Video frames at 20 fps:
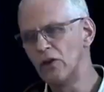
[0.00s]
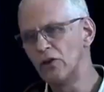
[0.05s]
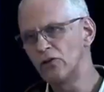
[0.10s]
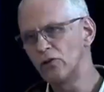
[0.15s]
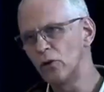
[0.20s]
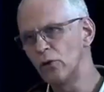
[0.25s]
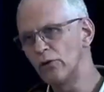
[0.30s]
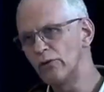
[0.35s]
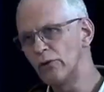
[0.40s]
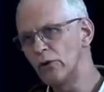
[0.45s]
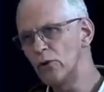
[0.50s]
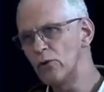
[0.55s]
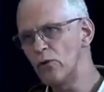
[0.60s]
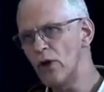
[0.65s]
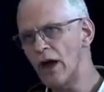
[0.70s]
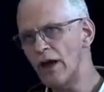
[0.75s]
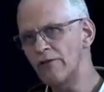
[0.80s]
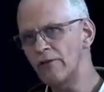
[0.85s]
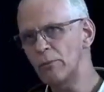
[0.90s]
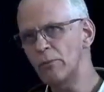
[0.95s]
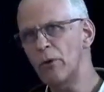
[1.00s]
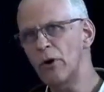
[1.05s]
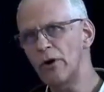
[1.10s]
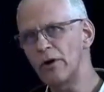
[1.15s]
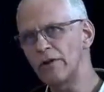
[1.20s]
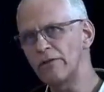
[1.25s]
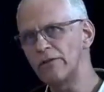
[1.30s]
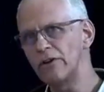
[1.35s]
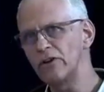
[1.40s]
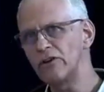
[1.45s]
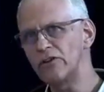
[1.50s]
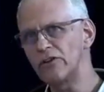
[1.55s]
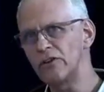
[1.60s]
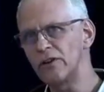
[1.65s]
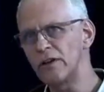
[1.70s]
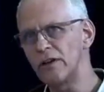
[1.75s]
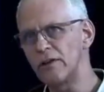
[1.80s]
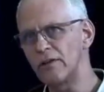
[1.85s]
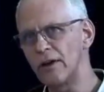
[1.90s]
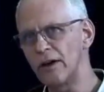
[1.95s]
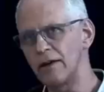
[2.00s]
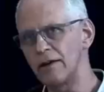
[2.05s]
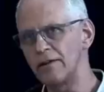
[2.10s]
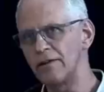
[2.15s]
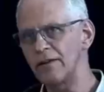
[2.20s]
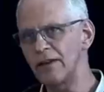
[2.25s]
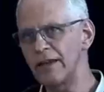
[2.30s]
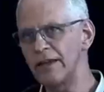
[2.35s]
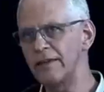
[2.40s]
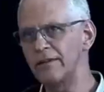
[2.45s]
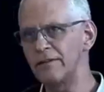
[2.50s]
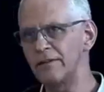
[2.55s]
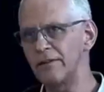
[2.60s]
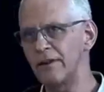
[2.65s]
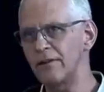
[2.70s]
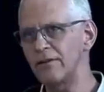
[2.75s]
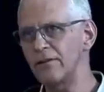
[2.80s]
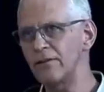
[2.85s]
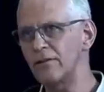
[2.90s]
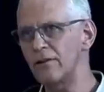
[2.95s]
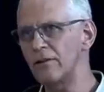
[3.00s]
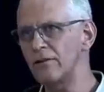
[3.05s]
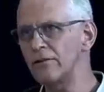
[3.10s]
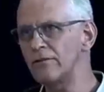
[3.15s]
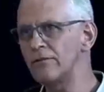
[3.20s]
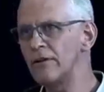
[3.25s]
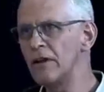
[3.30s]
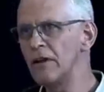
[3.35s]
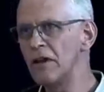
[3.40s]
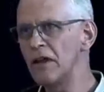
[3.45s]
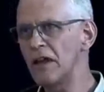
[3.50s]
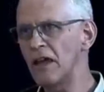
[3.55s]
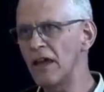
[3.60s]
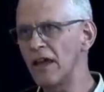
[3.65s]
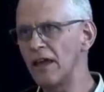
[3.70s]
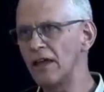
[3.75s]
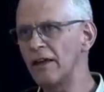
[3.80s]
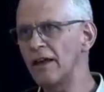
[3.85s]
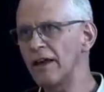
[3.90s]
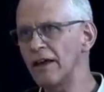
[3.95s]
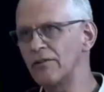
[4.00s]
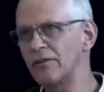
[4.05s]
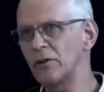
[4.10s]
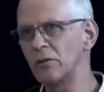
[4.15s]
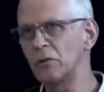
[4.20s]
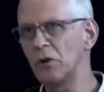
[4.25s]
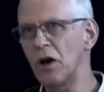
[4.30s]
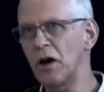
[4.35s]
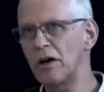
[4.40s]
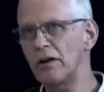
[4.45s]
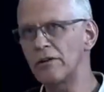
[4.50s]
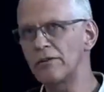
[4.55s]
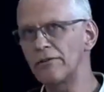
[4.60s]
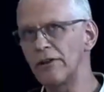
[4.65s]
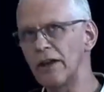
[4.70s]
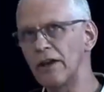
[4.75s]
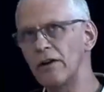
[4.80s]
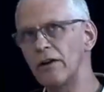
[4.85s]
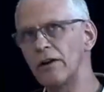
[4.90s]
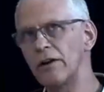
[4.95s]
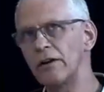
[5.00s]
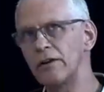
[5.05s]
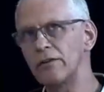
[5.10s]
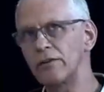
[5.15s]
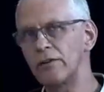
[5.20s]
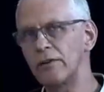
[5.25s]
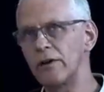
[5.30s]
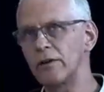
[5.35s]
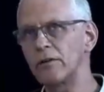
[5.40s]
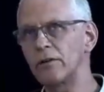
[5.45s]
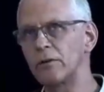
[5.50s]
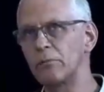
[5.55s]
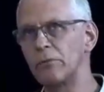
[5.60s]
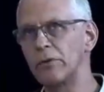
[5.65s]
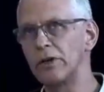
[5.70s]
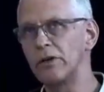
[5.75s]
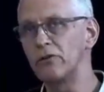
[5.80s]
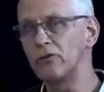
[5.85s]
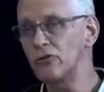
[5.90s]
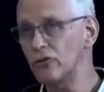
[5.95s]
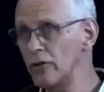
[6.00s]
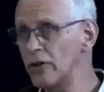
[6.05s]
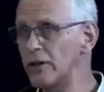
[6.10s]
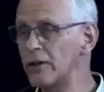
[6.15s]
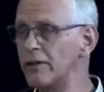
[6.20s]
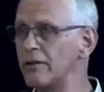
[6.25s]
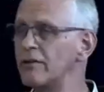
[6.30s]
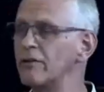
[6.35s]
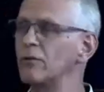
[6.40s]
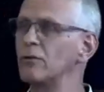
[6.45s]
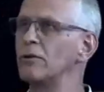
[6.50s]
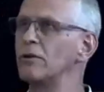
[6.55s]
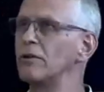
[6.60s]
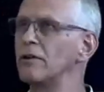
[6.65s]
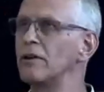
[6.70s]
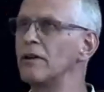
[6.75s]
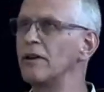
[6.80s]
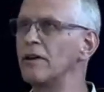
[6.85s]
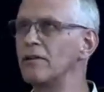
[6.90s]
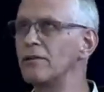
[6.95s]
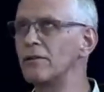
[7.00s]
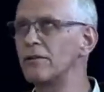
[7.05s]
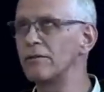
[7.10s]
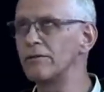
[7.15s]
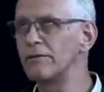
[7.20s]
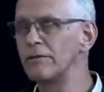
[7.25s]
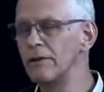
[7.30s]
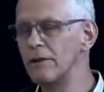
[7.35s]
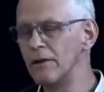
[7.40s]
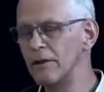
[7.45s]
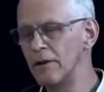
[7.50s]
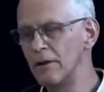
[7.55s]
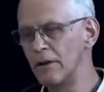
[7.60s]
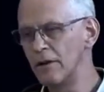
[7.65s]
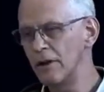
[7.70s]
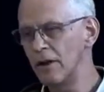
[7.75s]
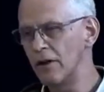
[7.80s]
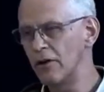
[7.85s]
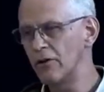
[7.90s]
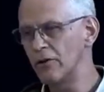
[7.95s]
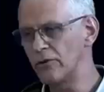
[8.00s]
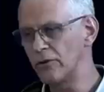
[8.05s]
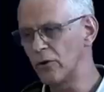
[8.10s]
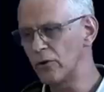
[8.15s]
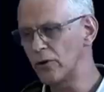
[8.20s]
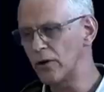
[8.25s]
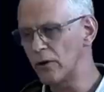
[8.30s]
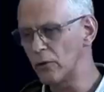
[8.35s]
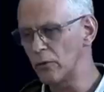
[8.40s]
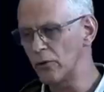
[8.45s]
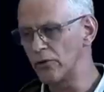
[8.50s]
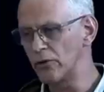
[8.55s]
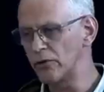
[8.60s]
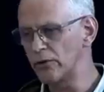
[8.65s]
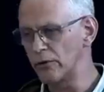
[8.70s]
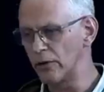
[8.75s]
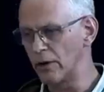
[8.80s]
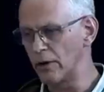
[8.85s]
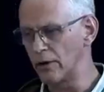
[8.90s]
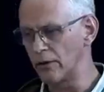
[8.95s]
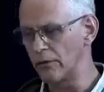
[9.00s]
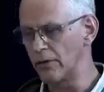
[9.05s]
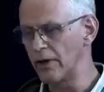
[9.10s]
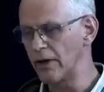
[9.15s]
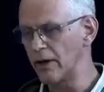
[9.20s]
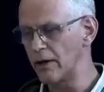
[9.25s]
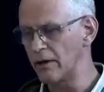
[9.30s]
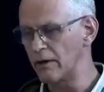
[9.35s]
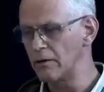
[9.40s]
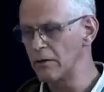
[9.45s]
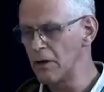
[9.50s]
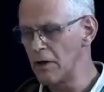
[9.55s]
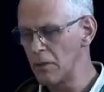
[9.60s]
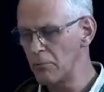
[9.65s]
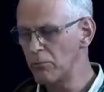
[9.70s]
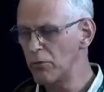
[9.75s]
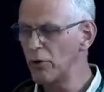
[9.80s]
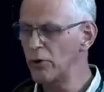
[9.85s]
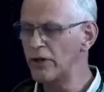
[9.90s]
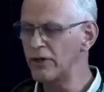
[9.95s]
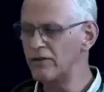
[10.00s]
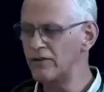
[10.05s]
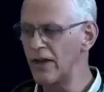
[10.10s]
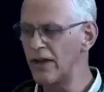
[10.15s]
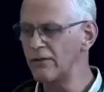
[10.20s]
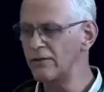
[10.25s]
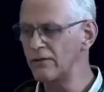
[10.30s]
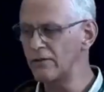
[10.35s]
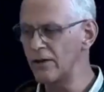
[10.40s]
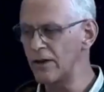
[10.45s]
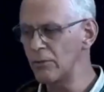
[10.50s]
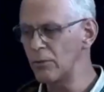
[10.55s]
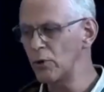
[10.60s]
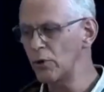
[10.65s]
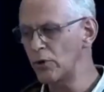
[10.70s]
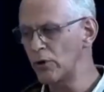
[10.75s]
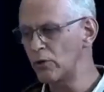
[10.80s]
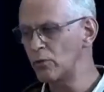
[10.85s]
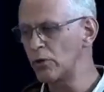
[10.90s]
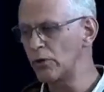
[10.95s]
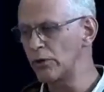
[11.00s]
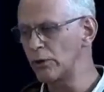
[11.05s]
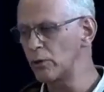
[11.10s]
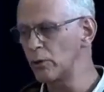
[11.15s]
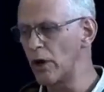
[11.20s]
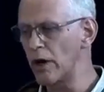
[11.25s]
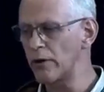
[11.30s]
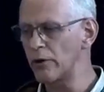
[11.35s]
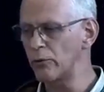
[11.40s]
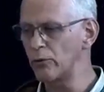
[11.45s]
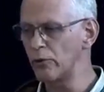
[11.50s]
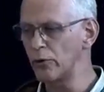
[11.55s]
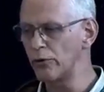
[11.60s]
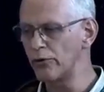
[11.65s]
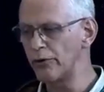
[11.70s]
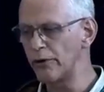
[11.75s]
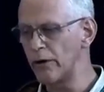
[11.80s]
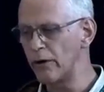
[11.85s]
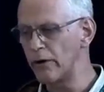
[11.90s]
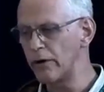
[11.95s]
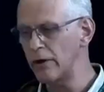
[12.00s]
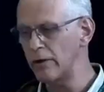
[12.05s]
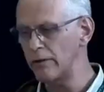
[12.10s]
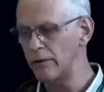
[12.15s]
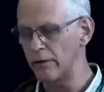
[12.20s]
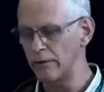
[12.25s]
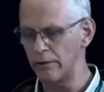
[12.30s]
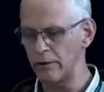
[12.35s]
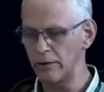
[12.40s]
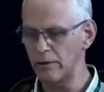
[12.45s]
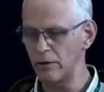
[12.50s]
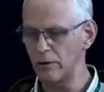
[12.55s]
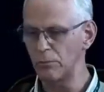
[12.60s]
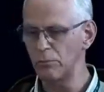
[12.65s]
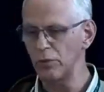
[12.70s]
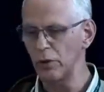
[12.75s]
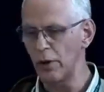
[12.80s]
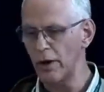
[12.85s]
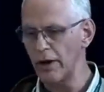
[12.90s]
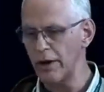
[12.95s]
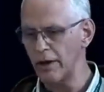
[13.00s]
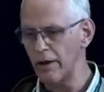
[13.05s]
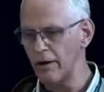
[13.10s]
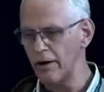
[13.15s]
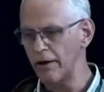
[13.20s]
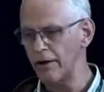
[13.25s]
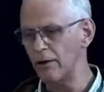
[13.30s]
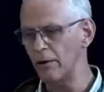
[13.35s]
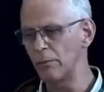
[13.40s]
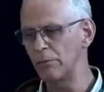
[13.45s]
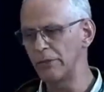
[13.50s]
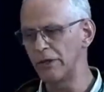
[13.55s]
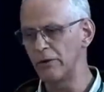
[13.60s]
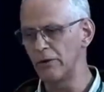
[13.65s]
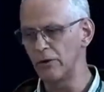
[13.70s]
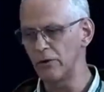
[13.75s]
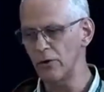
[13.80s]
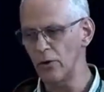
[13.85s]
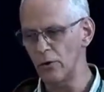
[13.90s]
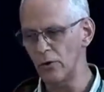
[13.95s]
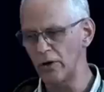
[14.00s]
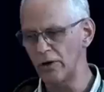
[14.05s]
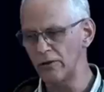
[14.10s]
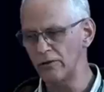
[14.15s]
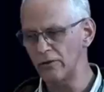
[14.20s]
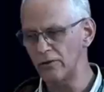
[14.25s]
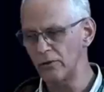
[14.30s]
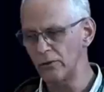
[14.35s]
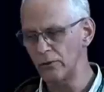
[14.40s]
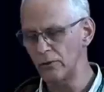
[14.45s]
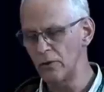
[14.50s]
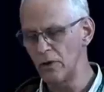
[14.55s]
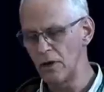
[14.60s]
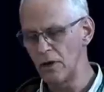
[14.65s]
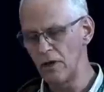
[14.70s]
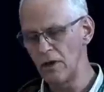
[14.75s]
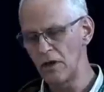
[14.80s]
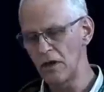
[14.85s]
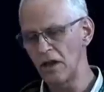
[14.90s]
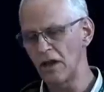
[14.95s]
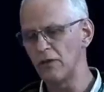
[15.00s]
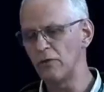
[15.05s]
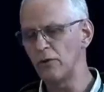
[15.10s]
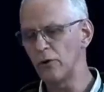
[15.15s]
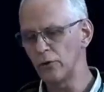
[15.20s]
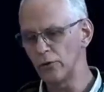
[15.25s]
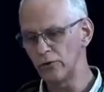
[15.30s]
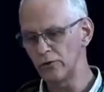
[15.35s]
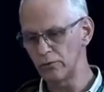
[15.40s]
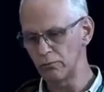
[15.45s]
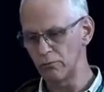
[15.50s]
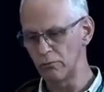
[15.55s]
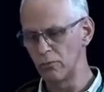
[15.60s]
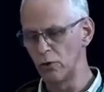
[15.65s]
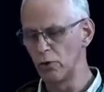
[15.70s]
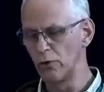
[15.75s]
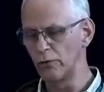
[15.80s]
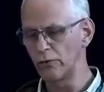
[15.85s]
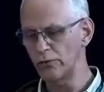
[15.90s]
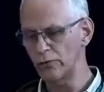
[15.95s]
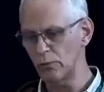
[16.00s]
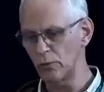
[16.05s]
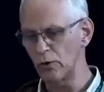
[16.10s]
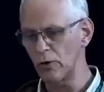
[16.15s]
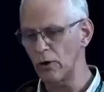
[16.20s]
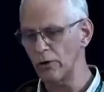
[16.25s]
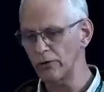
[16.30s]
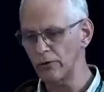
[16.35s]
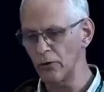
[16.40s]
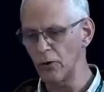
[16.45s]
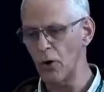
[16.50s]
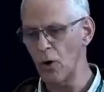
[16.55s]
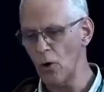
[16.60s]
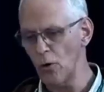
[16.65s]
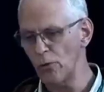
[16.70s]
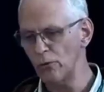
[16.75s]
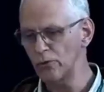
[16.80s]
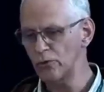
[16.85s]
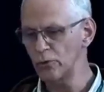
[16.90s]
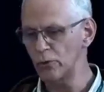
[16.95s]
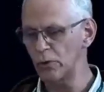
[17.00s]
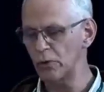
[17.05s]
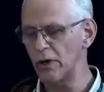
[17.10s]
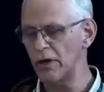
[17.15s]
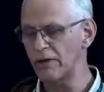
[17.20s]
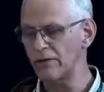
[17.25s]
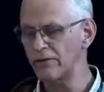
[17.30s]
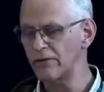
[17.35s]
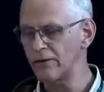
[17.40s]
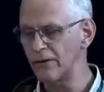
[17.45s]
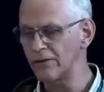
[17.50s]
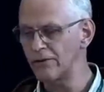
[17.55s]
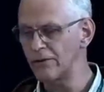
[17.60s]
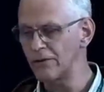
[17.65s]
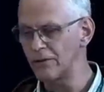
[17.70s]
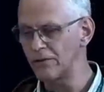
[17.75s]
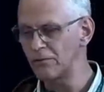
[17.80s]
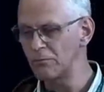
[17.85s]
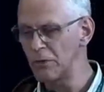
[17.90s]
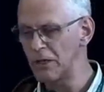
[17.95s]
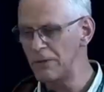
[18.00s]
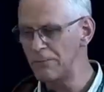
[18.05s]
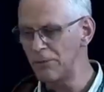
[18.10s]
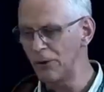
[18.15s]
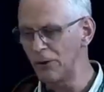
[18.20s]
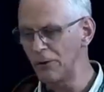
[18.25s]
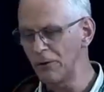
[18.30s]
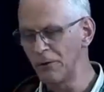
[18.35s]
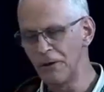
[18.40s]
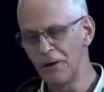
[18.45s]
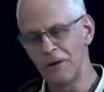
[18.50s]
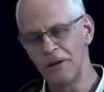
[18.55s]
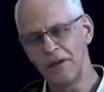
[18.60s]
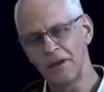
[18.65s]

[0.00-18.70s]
So if you have a part of your city that is heat sensitive and has a lot of areas that could be treated, so in the case of Arizona, it was they had a pretty dense neighborhood with a lot of roof area that they could apply high albedo coatings to, and those roofs were also home to a lot of sensitive people.